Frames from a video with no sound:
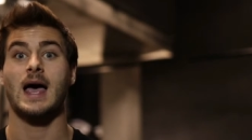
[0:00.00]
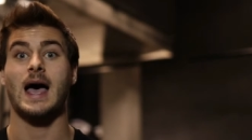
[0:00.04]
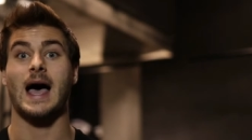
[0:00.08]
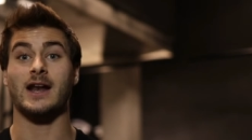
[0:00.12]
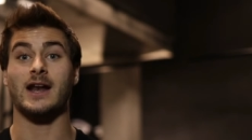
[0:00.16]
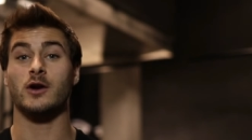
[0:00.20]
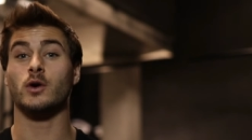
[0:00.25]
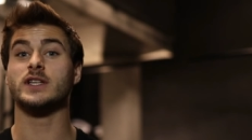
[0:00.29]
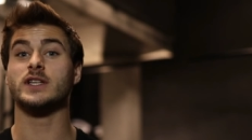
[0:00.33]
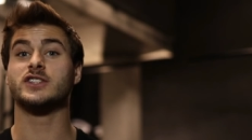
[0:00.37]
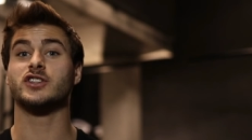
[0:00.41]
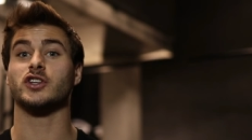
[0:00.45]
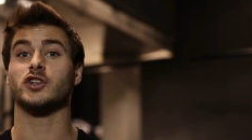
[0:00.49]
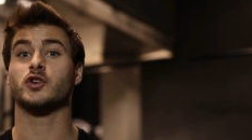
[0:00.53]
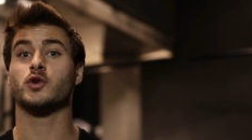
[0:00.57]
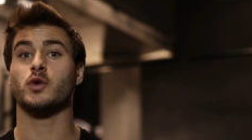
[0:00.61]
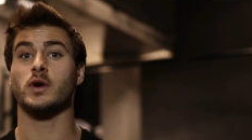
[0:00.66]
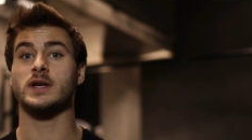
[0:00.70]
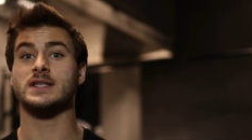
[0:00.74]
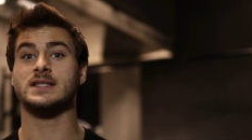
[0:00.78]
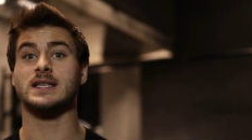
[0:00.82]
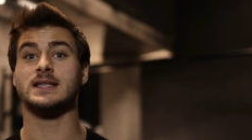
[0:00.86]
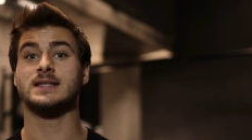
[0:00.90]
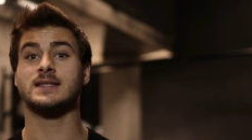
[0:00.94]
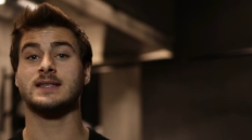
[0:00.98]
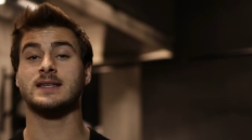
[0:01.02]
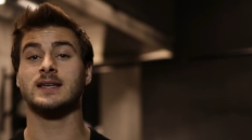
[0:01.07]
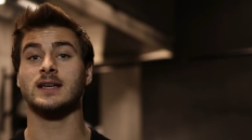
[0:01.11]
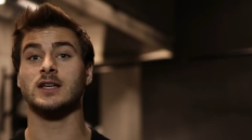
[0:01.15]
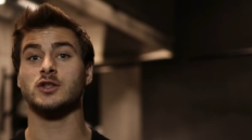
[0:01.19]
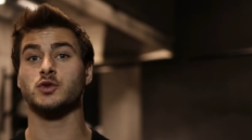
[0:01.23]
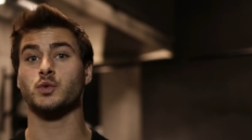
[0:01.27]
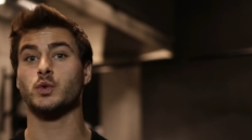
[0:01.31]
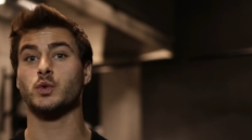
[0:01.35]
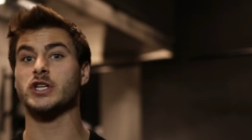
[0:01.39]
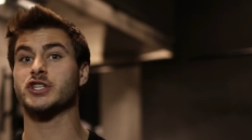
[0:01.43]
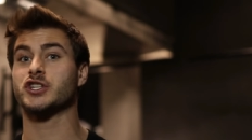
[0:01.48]
I know it's a crazy
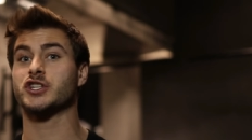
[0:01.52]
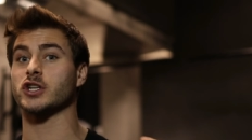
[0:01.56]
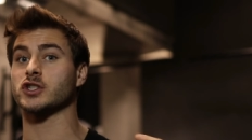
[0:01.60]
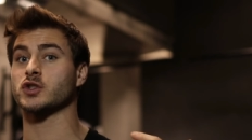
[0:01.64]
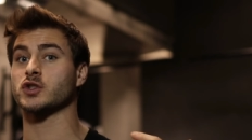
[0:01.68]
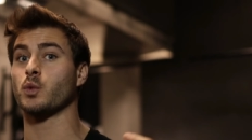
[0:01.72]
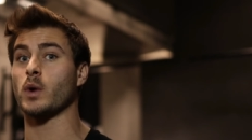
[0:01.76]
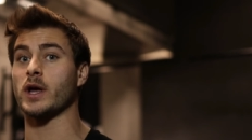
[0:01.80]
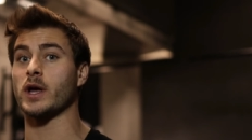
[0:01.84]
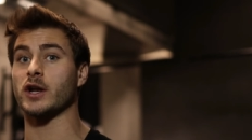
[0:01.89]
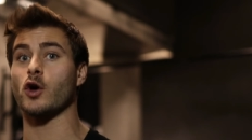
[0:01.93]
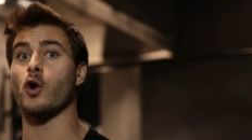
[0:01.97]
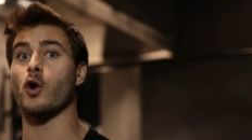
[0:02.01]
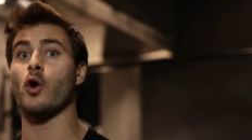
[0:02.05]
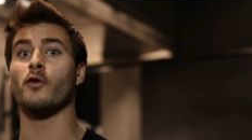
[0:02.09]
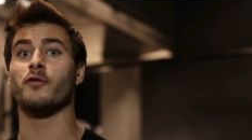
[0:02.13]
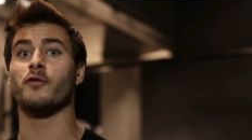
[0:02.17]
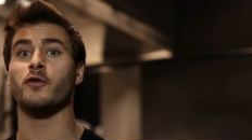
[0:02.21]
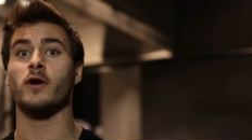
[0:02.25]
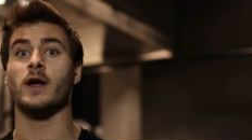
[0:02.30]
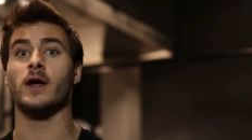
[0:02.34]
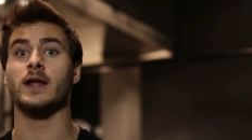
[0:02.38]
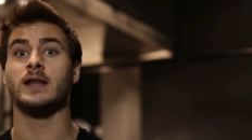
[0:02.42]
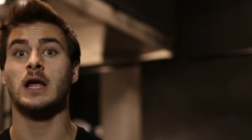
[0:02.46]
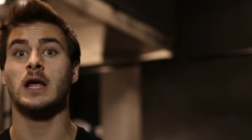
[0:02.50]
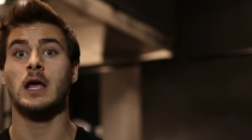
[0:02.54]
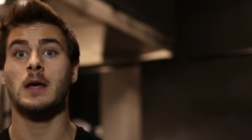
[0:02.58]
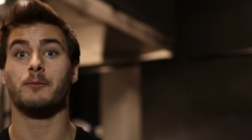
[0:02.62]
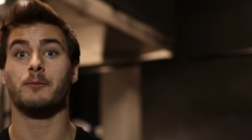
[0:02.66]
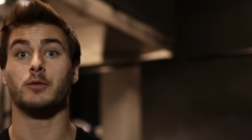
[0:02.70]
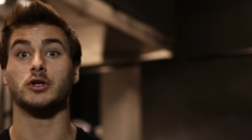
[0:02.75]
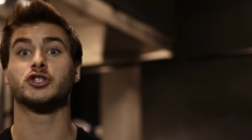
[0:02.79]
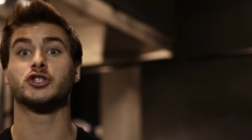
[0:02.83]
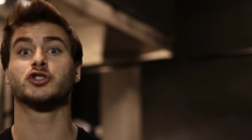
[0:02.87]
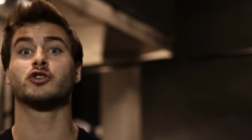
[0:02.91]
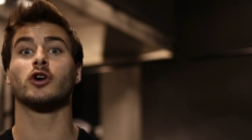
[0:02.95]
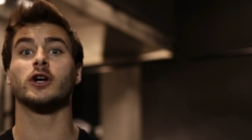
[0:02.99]
skills, we just went over it,
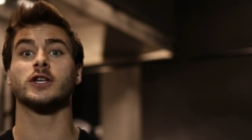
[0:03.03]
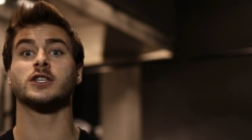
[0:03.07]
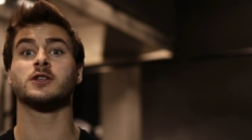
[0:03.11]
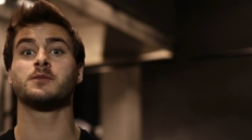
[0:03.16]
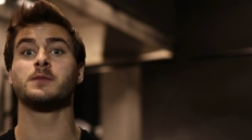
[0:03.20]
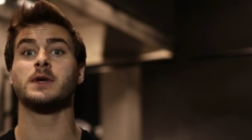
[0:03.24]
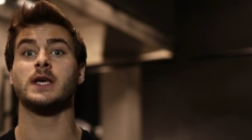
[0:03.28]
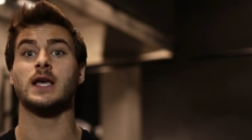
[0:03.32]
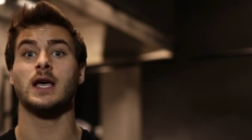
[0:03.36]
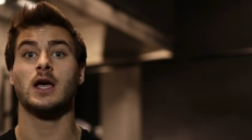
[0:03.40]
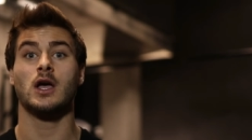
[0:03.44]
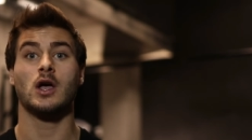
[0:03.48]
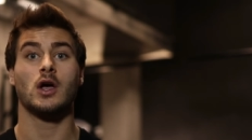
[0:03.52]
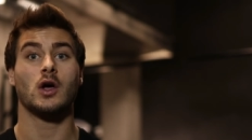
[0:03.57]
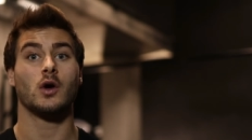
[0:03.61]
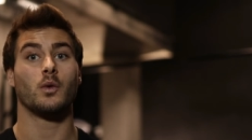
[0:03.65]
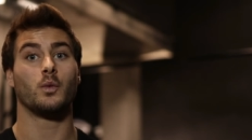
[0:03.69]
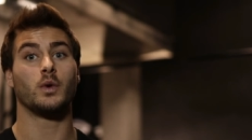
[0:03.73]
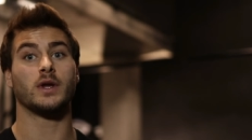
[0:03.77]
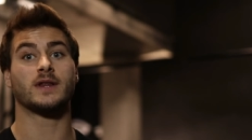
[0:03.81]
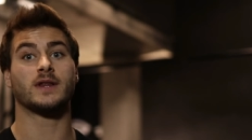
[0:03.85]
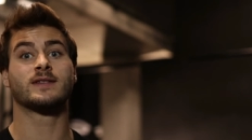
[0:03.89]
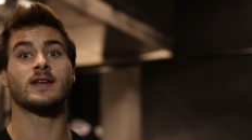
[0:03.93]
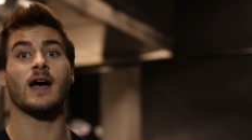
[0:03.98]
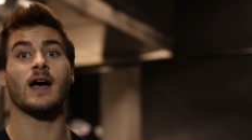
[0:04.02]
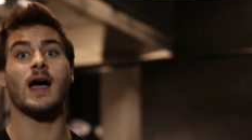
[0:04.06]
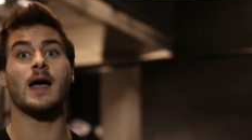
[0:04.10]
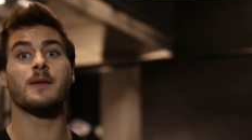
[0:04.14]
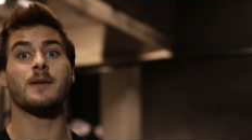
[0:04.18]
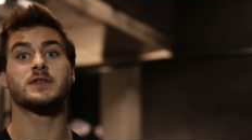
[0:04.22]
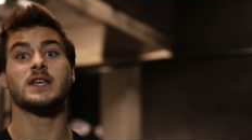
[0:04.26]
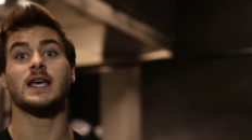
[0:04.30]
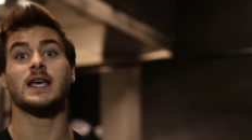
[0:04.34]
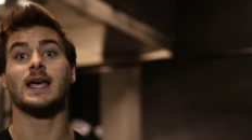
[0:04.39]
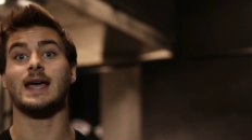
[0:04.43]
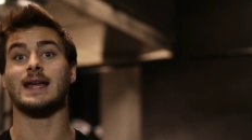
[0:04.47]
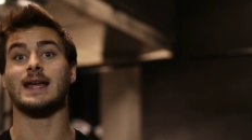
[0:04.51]
but trust me, with
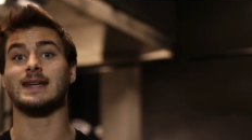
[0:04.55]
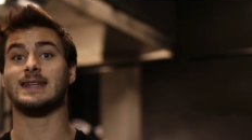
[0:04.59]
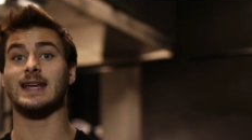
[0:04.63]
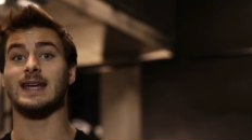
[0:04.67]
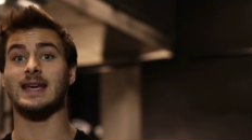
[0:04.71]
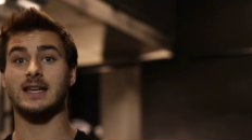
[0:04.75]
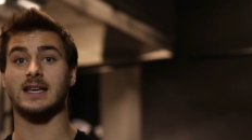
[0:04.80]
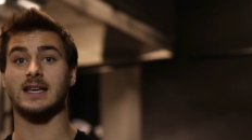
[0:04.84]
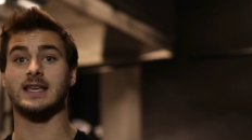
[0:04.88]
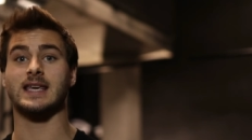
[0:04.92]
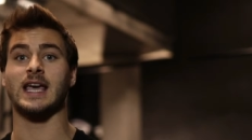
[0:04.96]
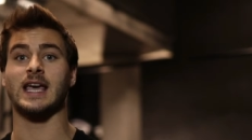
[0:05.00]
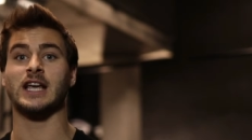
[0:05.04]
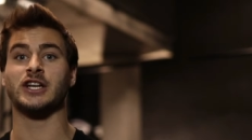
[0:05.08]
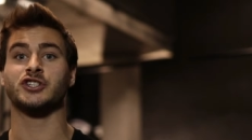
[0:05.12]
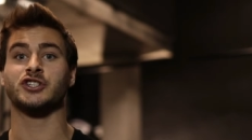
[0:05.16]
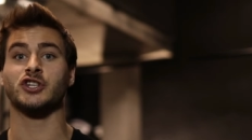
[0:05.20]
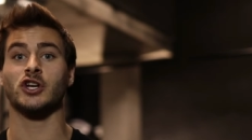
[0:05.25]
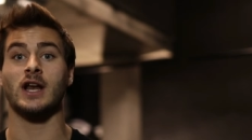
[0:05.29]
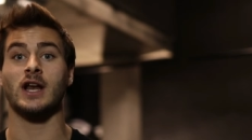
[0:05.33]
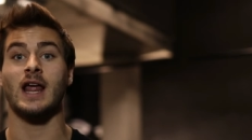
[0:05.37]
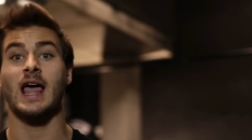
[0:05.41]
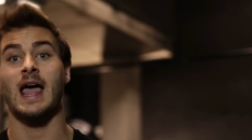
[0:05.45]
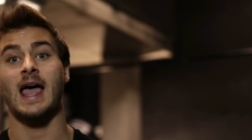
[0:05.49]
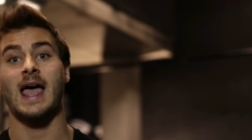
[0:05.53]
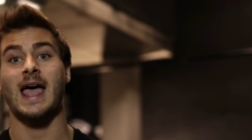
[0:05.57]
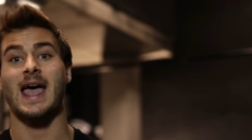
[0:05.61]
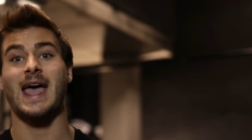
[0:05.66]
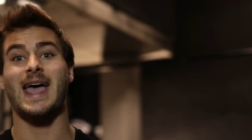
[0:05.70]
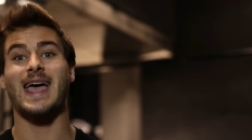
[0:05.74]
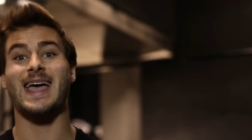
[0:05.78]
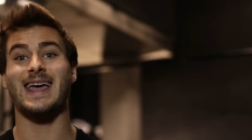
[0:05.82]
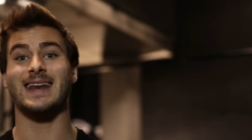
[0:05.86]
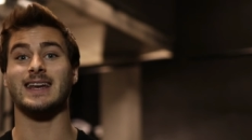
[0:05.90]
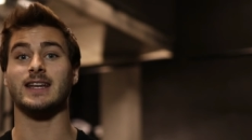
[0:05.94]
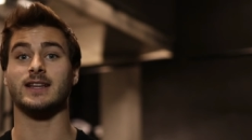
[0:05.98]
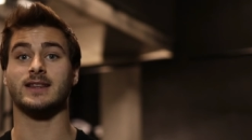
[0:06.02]
times and dedication,
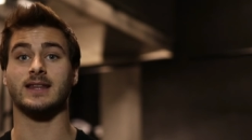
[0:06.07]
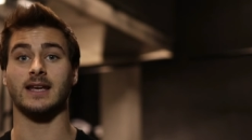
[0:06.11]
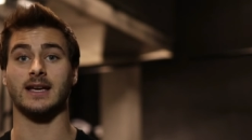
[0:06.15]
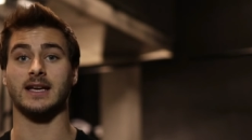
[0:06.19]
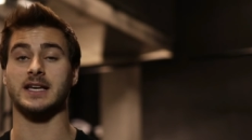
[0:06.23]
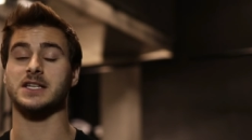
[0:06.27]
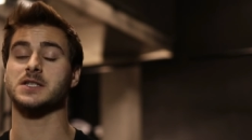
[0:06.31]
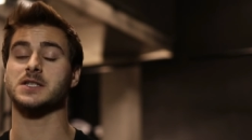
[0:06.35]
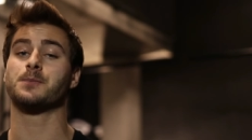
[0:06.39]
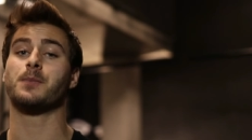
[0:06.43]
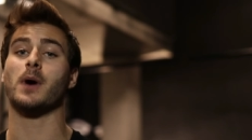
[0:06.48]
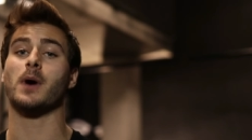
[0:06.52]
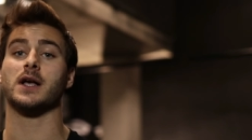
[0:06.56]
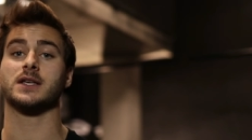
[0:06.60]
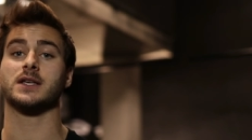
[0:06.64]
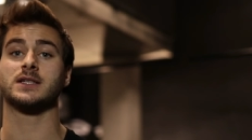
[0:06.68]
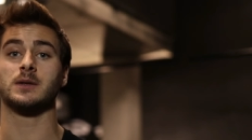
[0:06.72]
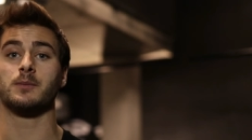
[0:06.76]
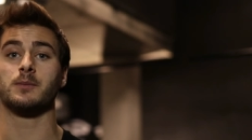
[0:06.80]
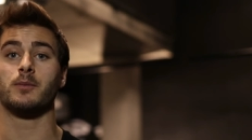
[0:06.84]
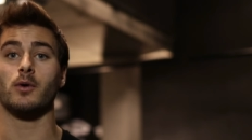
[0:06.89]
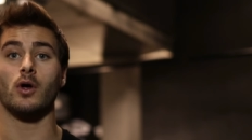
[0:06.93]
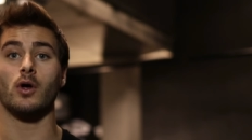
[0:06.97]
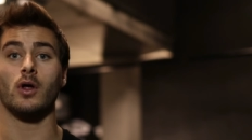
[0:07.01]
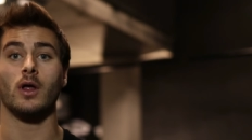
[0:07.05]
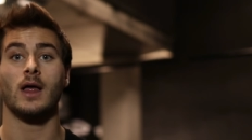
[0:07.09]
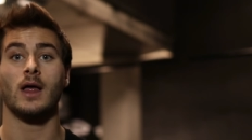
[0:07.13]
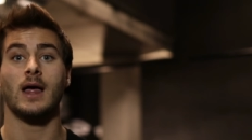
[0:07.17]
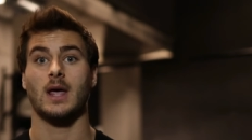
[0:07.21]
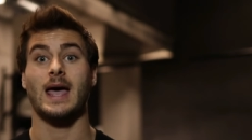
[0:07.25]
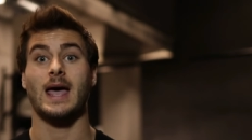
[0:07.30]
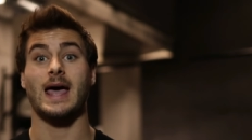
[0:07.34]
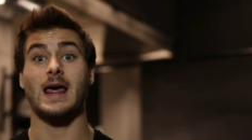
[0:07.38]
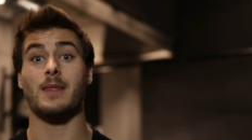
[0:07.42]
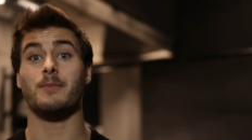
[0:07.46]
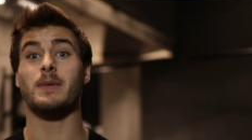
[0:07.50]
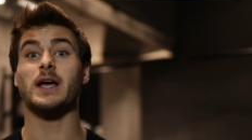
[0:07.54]
anything is possible.
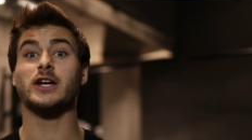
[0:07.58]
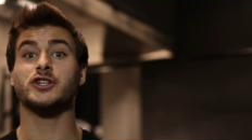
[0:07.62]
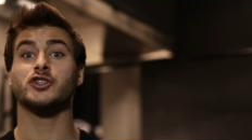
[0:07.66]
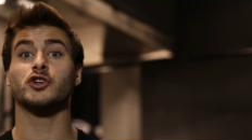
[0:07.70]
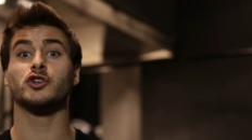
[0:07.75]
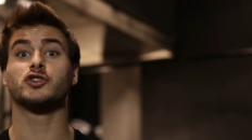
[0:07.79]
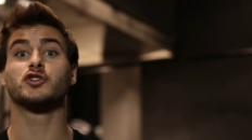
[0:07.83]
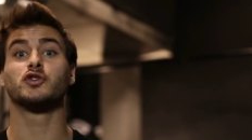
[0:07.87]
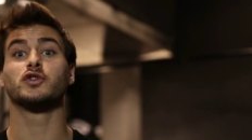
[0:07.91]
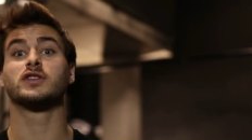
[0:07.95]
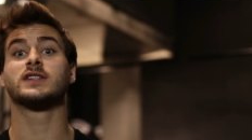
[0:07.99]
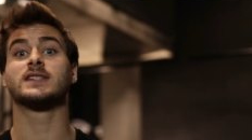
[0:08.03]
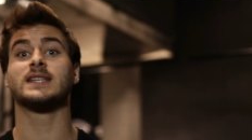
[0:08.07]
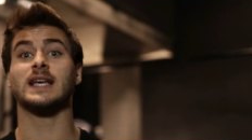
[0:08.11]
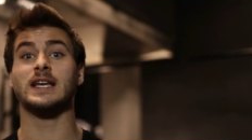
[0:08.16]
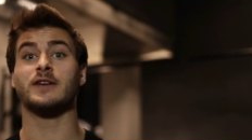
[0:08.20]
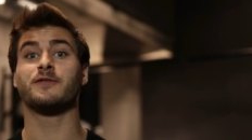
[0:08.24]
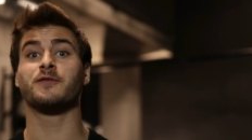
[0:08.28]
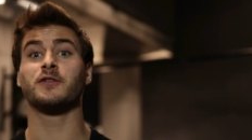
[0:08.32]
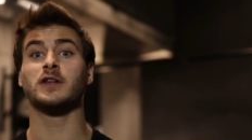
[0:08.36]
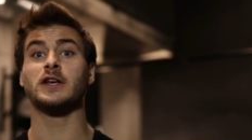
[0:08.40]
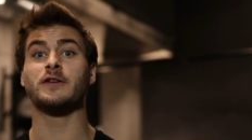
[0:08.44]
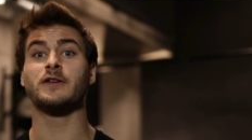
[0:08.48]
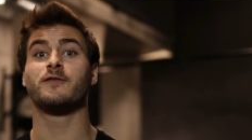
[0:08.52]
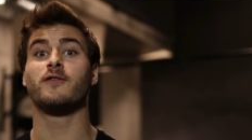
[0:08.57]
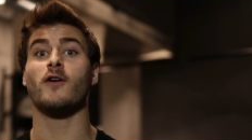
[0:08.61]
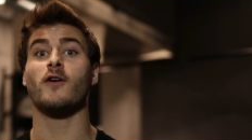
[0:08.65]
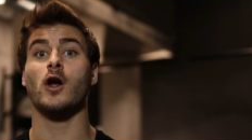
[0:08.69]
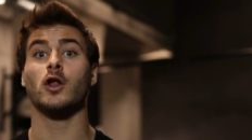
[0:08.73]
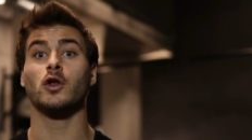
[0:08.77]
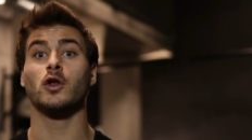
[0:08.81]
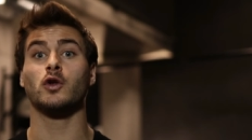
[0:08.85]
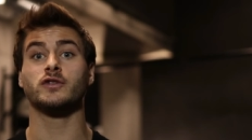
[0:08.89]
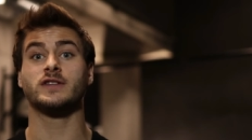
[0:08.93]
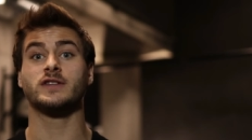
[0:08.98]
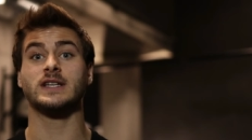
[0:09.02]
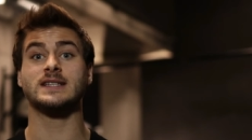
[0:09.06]
And make sure to safely
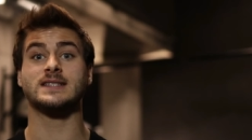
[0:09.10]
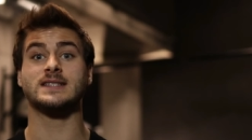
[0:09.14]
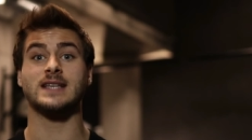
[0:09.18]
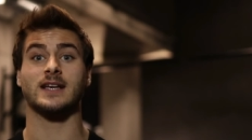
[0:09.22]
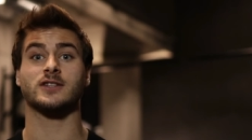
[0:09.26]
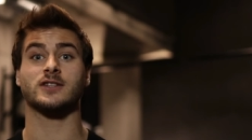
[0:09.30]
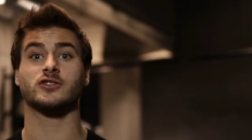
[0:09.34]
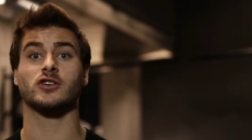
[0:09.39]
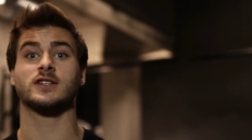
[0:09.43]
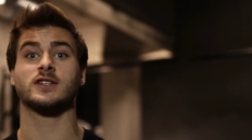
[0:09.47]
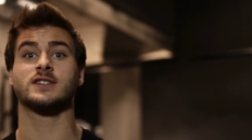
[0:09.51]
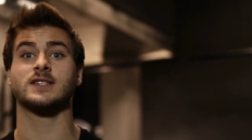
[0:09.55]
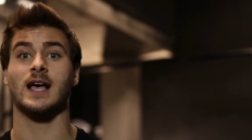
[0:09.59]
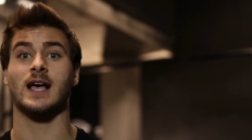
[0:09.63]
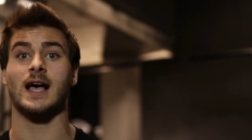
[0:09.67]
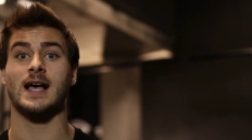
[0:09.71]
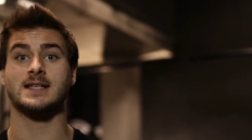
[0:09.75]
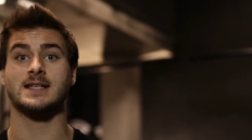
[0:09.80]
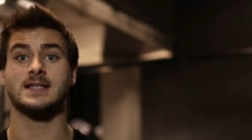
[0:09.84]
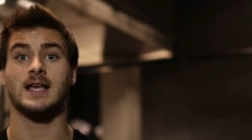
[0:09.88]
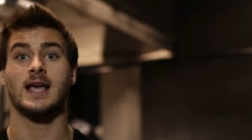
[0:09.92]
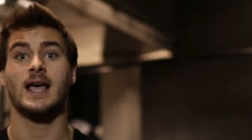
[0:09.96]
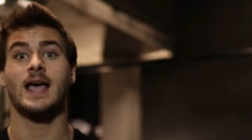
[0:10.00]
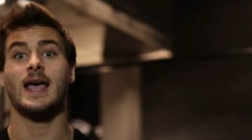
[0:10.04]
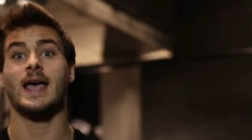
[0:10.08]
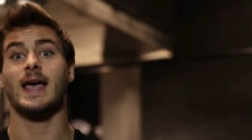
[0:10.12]
follow these exercises